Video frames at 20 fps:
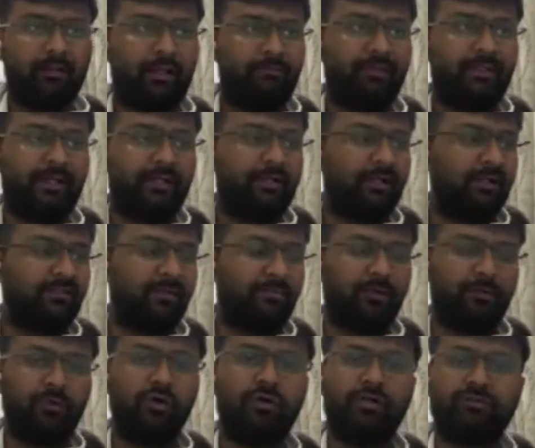if you take the example
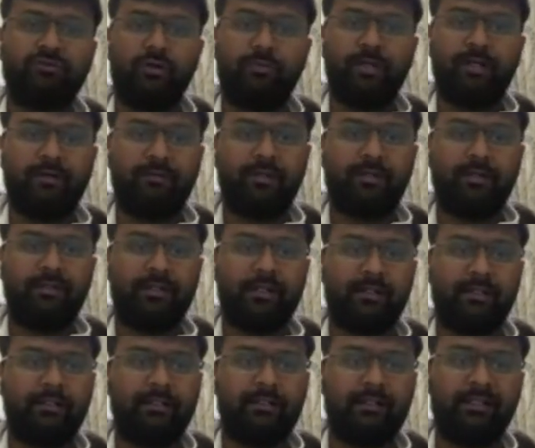of Docker Swarm and everything, then
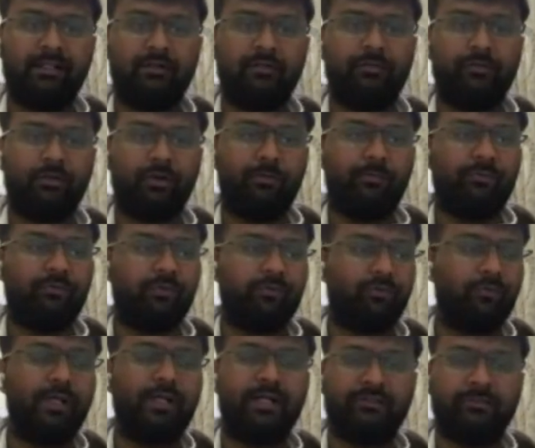the learning of
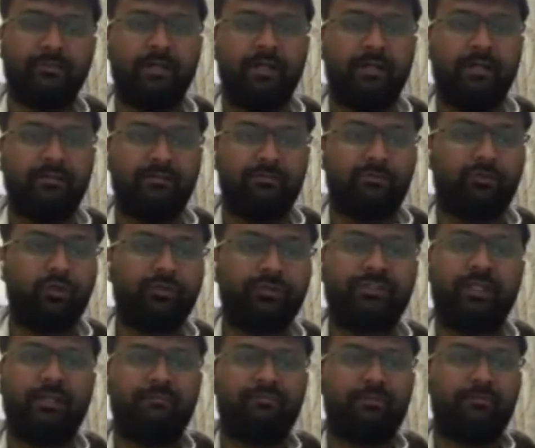Kubernetes is so
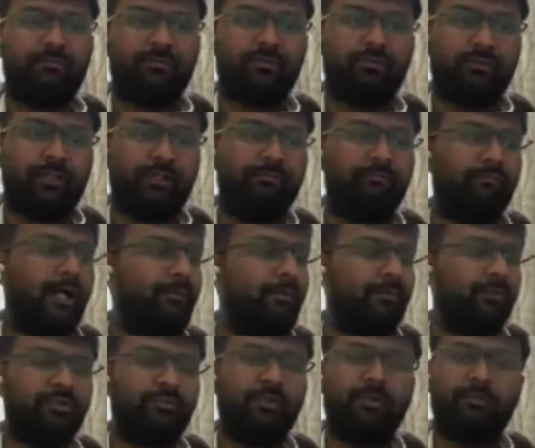steep. So it might be
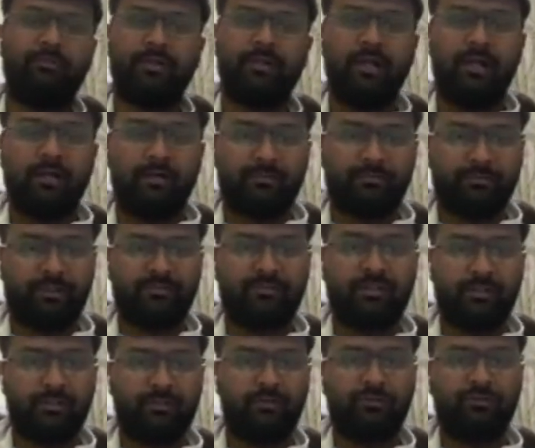possible people face
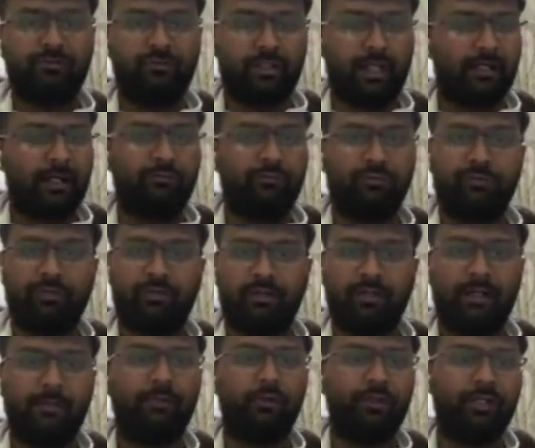the issue like how to
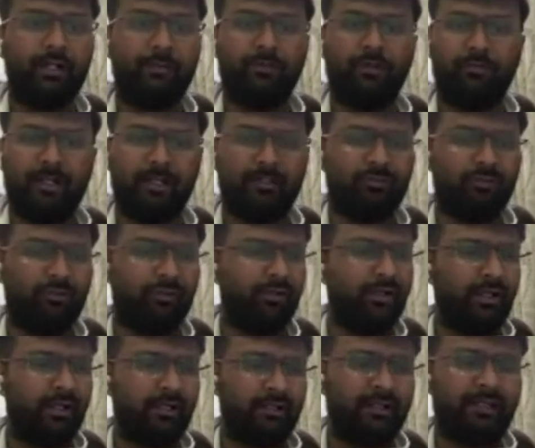deploy the deployments or
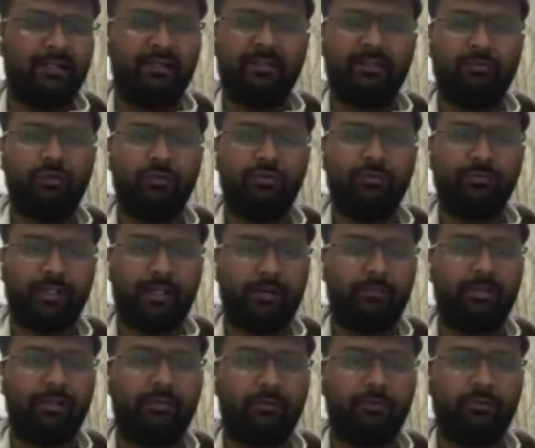creating the volumes and
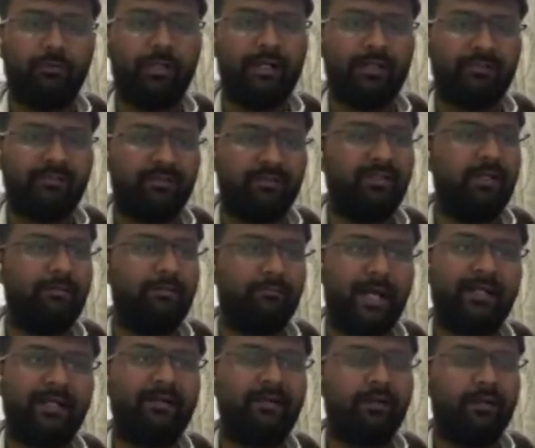everything on Kubernetes. They
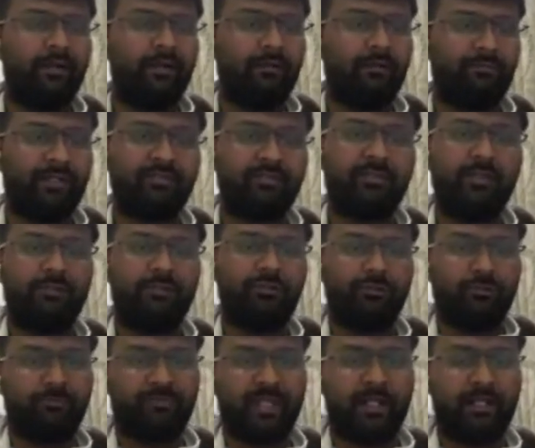might face the
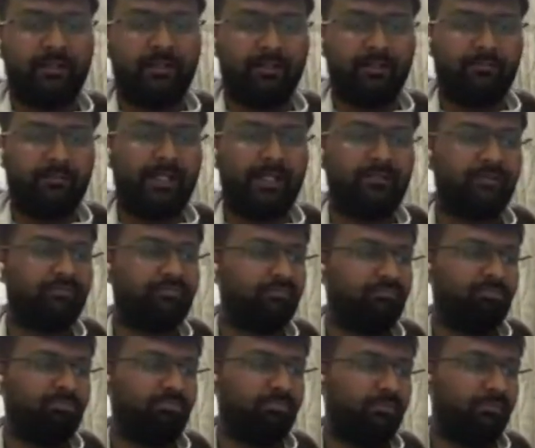issue, and it is
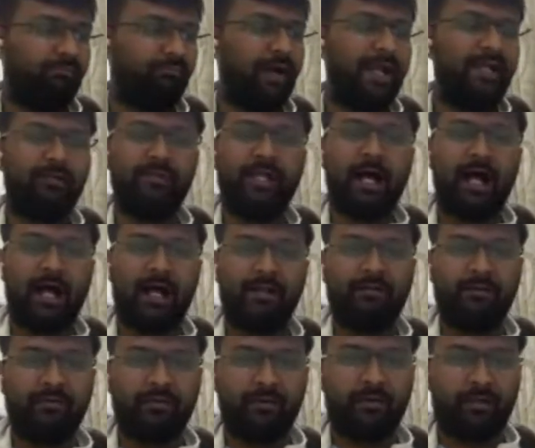might be hard
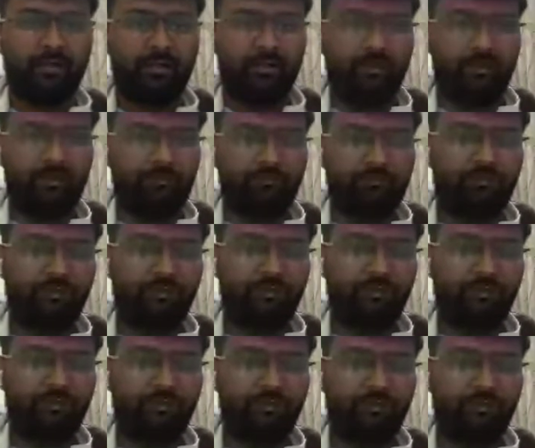for the
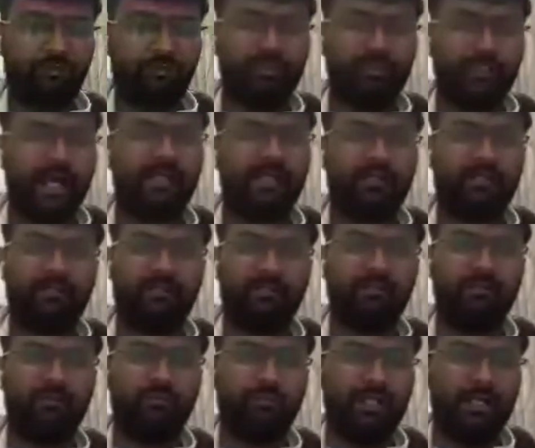freshers to directly learn
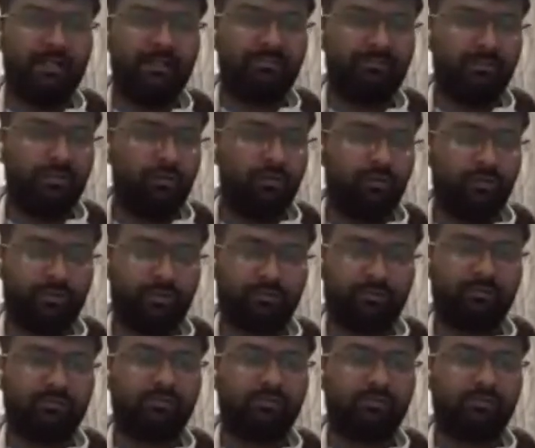the Kubernetes or